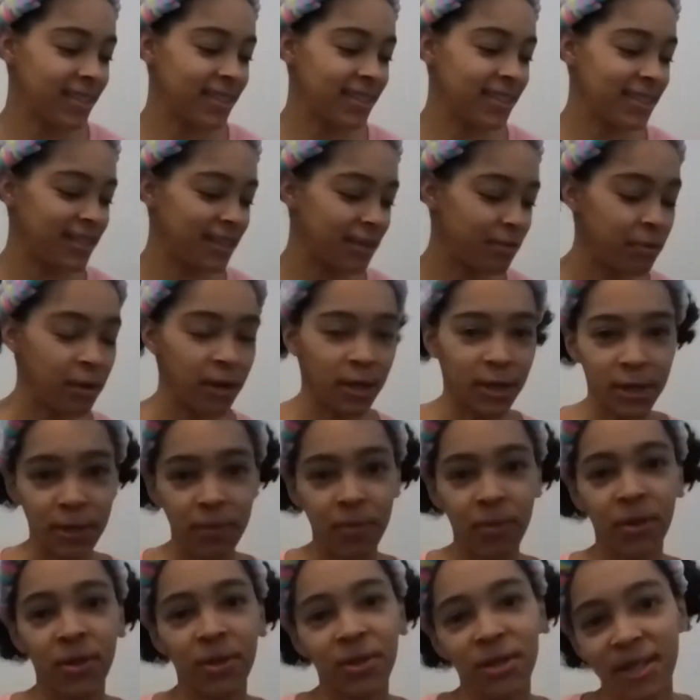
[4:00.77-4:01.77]
She wanted to
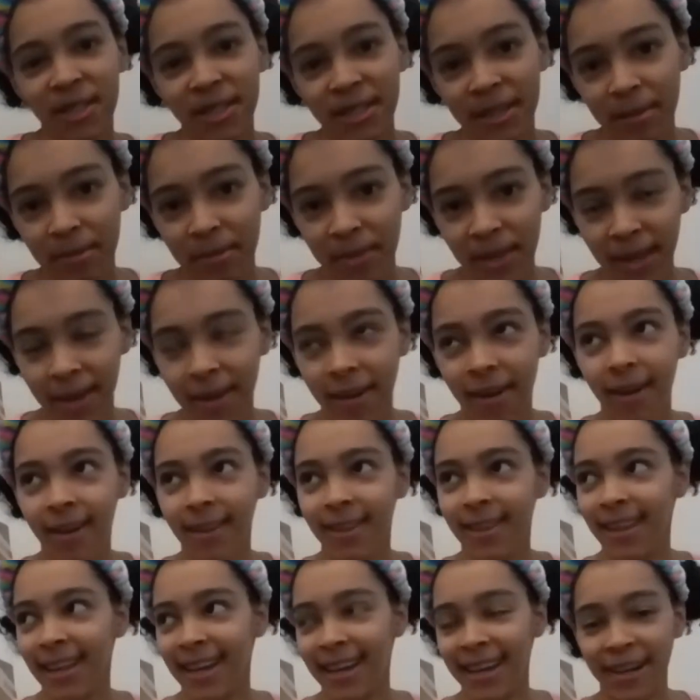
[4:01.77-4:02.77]
purchase something
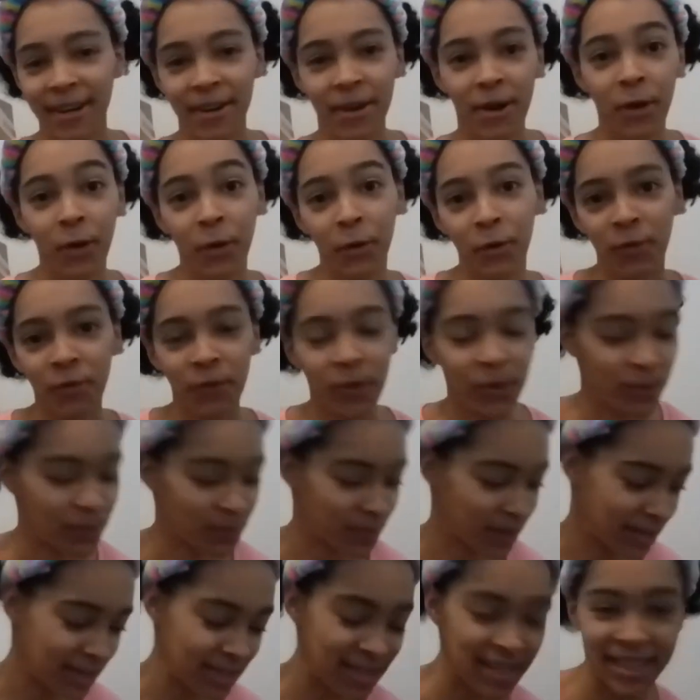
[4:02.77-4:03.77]
online on her phone
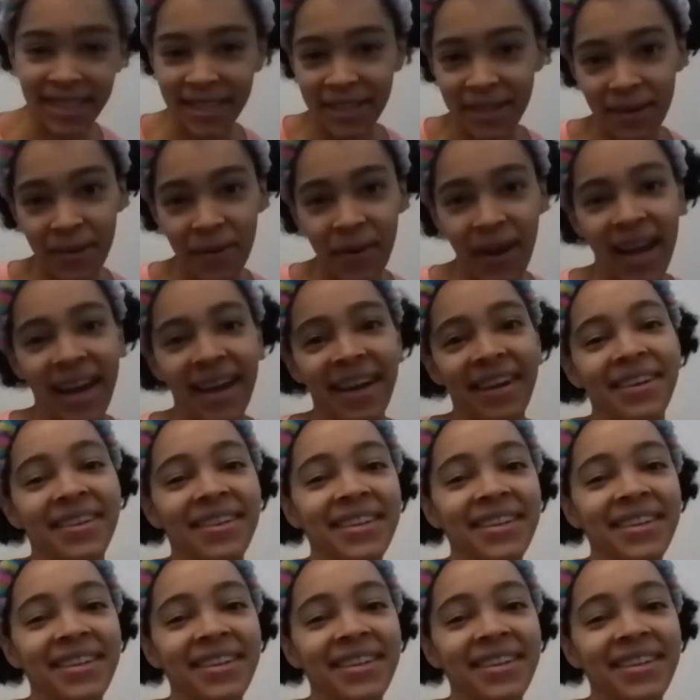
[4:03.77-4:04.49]
and she didn't know how.